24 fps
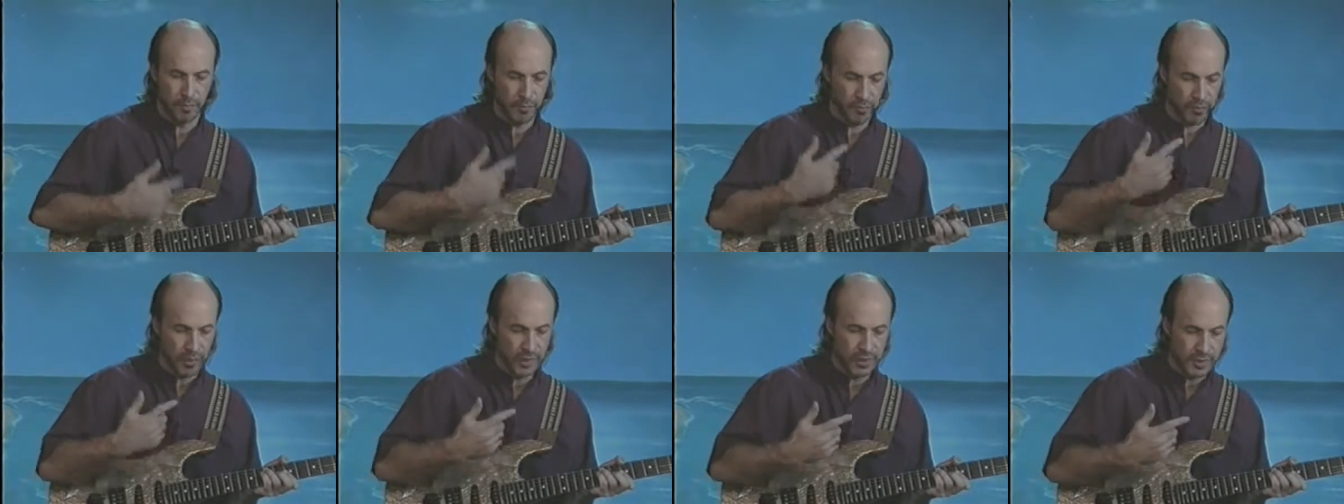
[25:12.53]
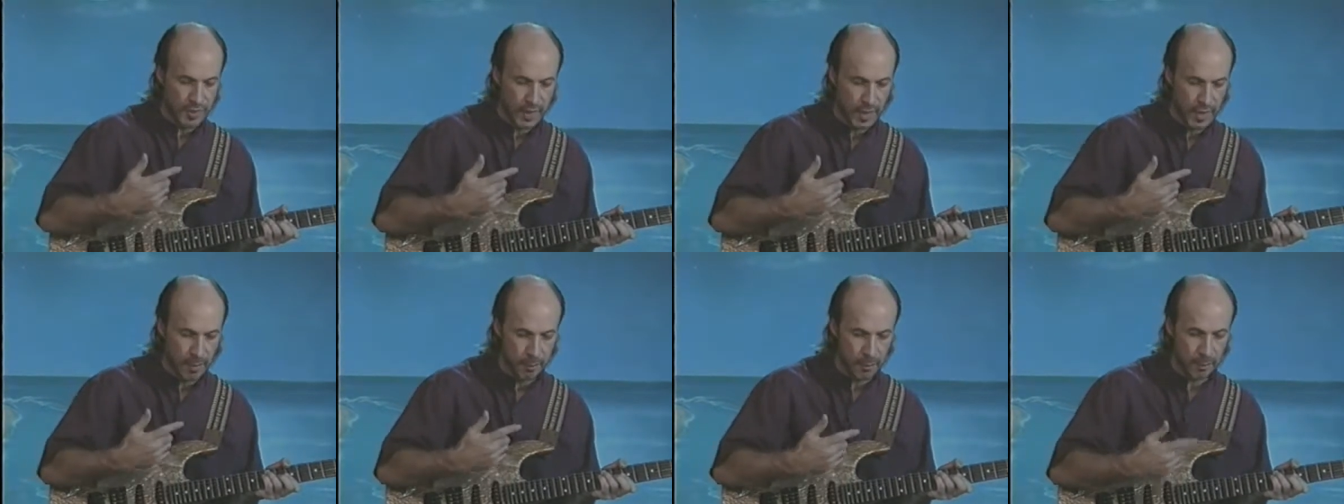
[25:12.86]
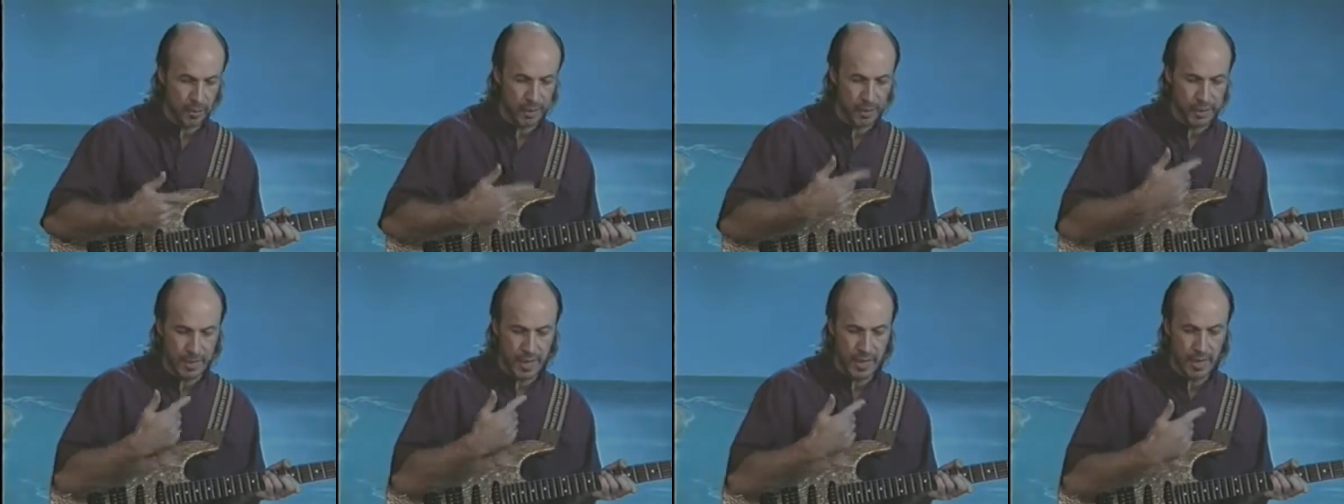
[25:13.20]
For example,
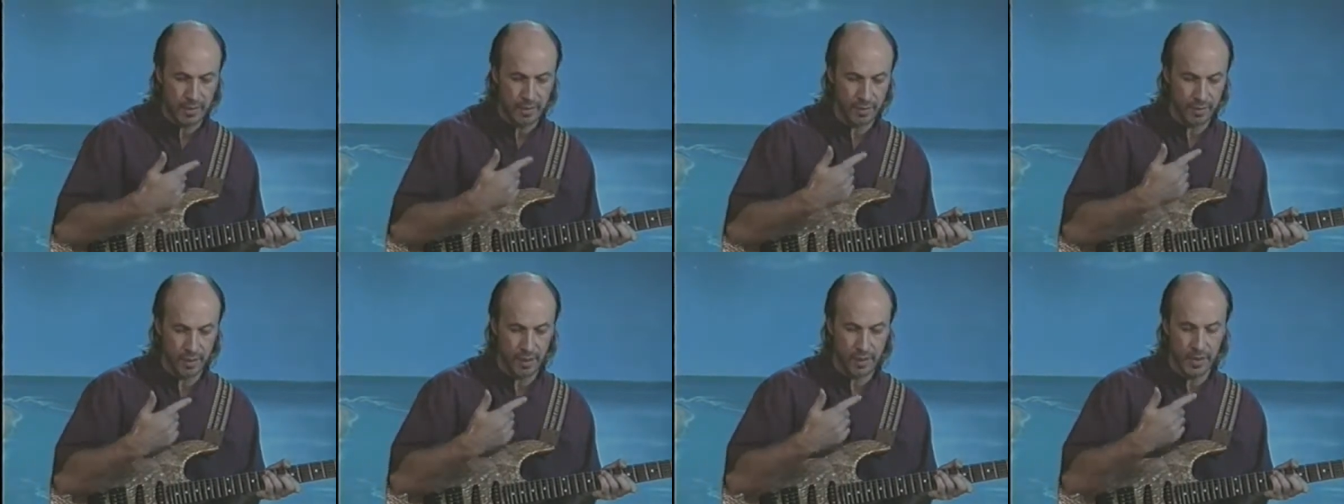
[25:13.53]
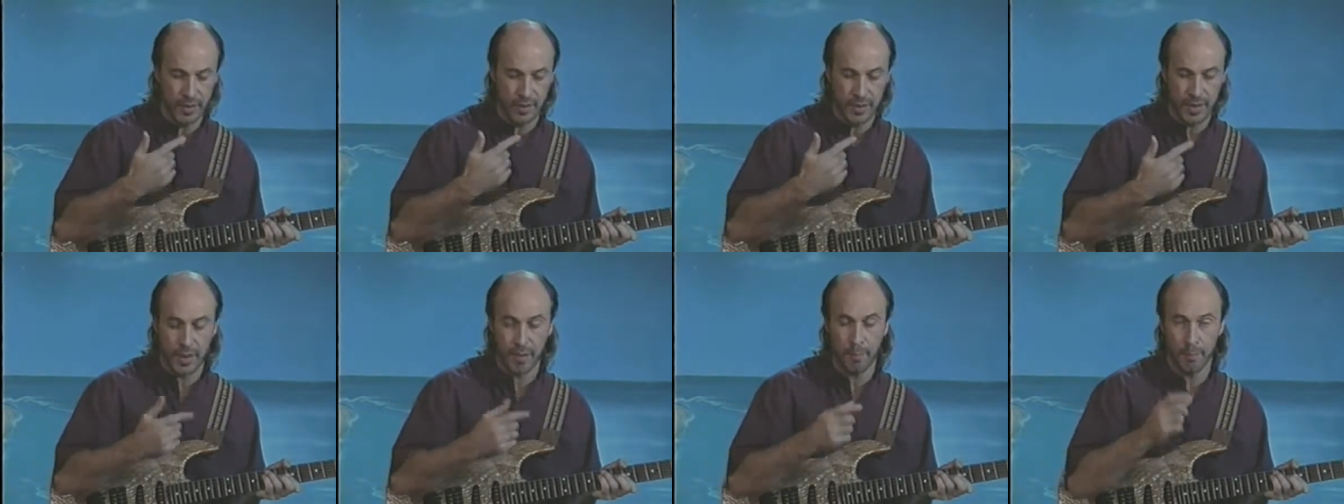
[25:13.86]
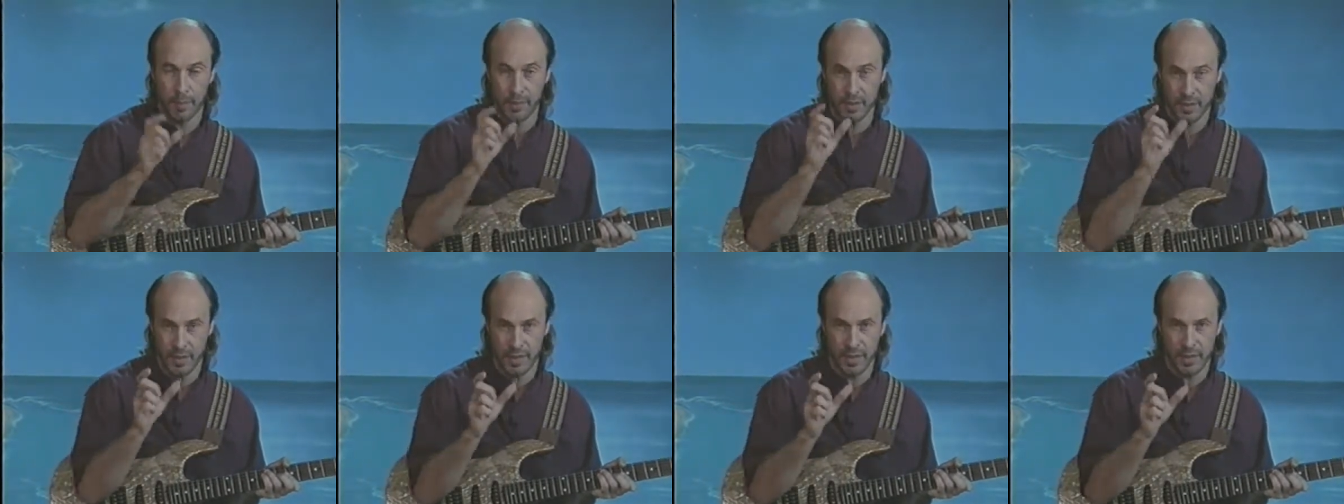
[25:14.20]
in that
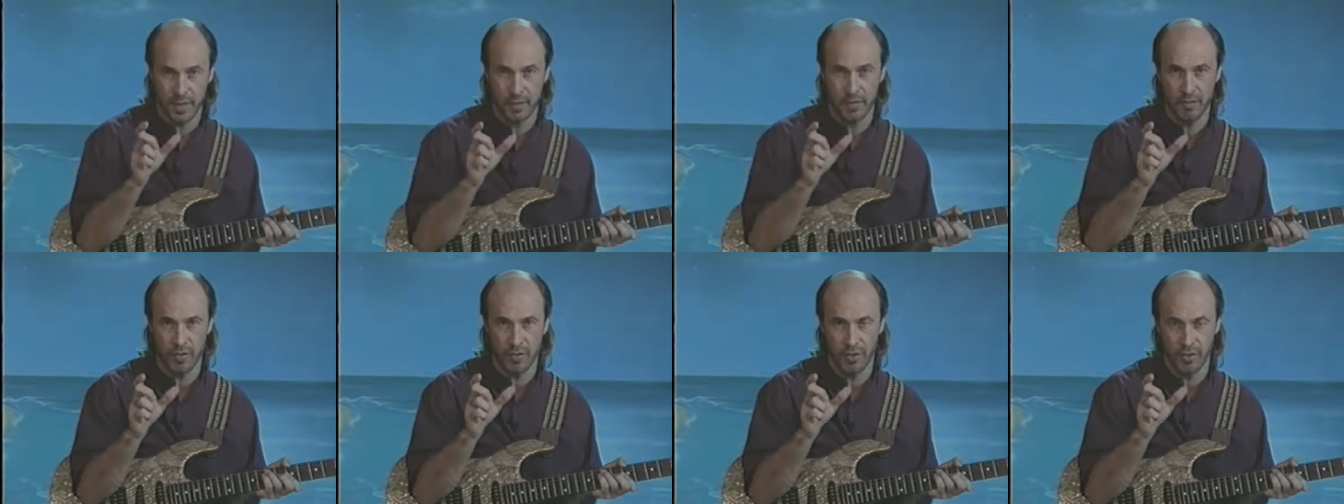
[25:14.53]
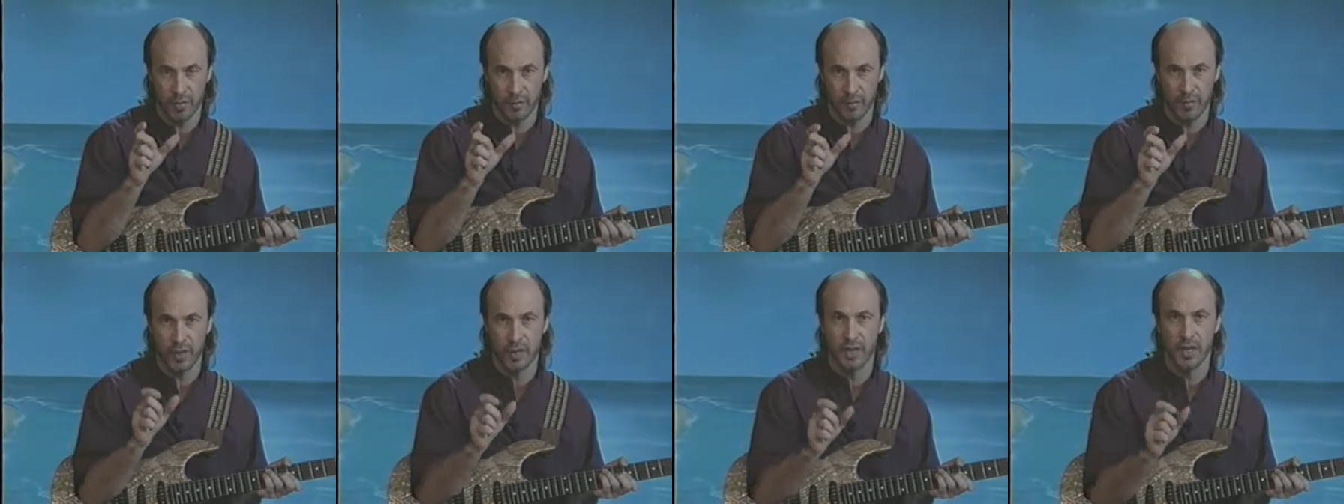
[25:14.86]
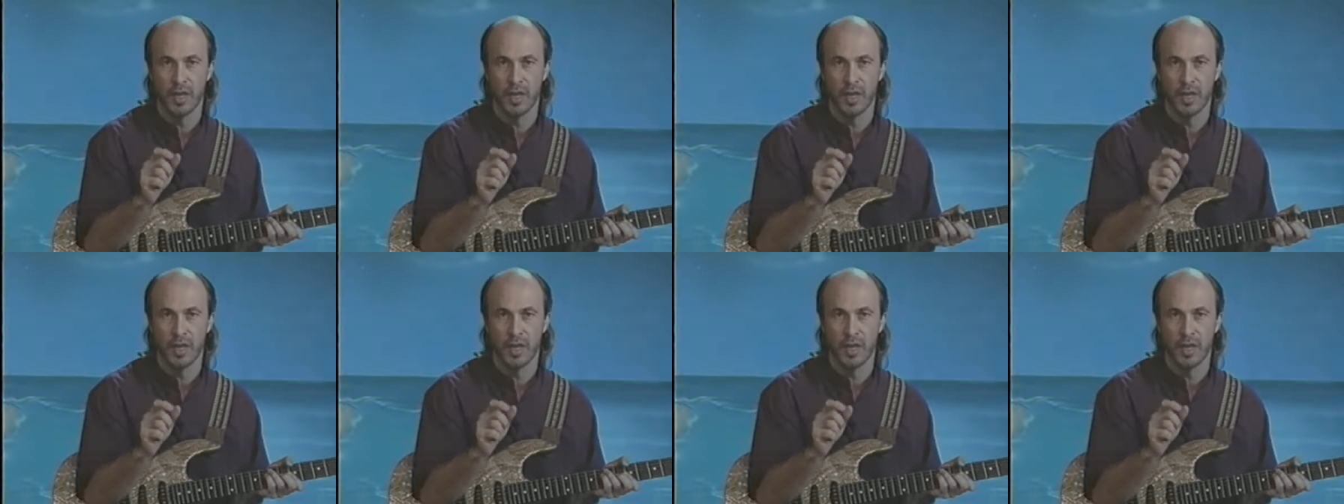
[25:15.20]
particular rhythm,